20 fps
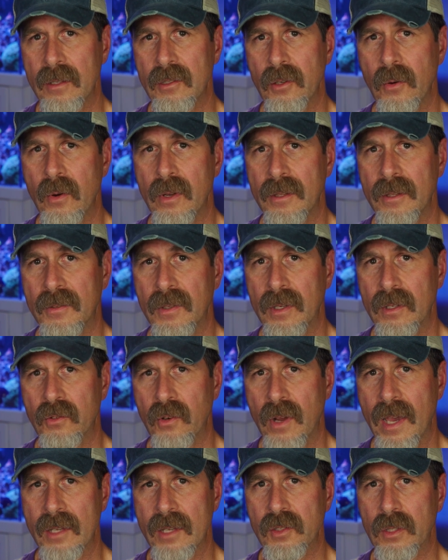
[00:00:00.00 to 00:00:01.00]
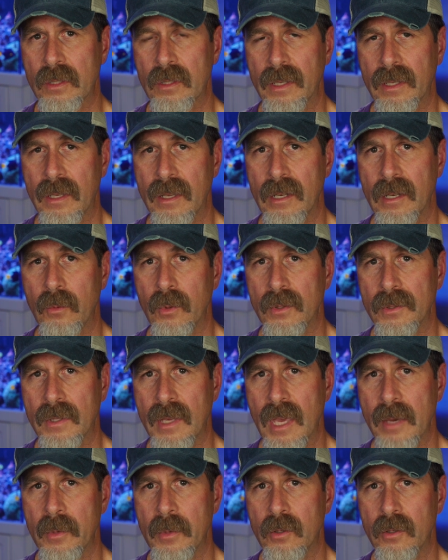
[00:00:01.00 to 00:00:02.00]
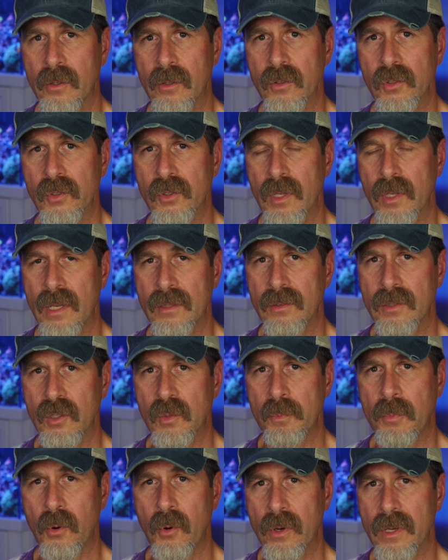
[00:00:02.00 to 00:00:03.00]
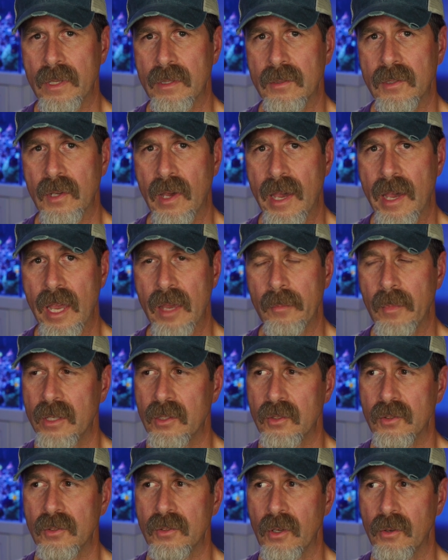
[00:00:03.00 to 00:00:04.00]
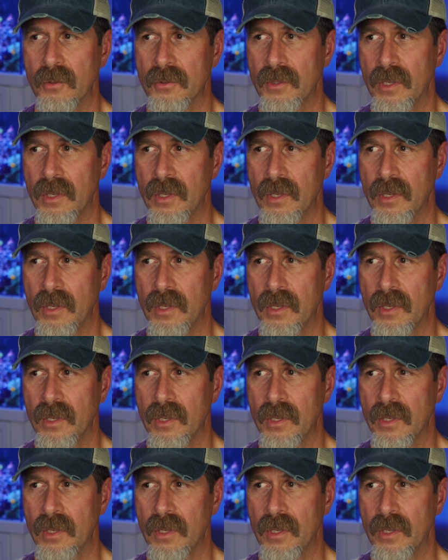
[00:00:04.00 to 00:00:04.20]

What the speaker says: I'm not going to do anything drastic like hit it with chemicals at this point in time.